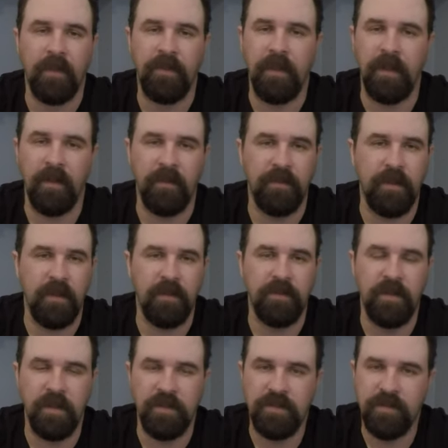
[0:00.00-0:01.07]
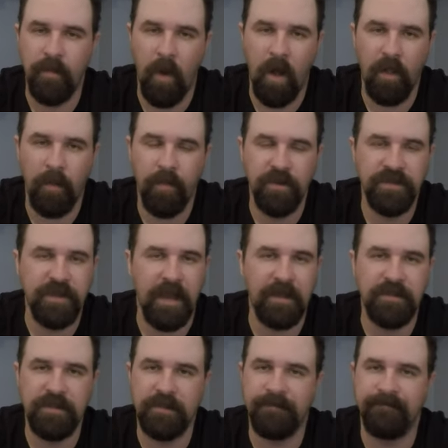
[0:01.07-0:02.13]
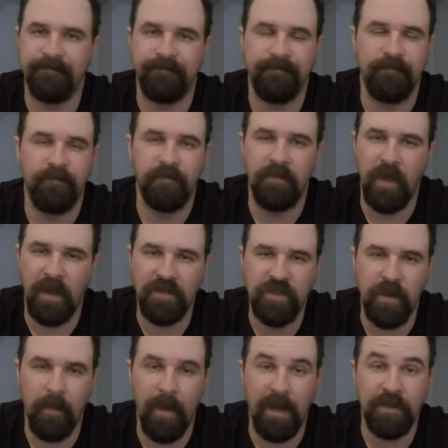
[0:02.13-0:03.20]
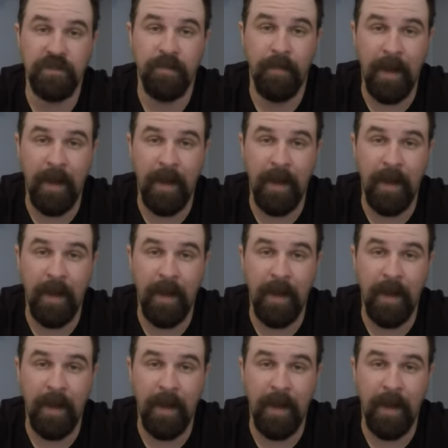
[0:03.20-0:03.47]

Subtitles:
The smaller percents, not so much.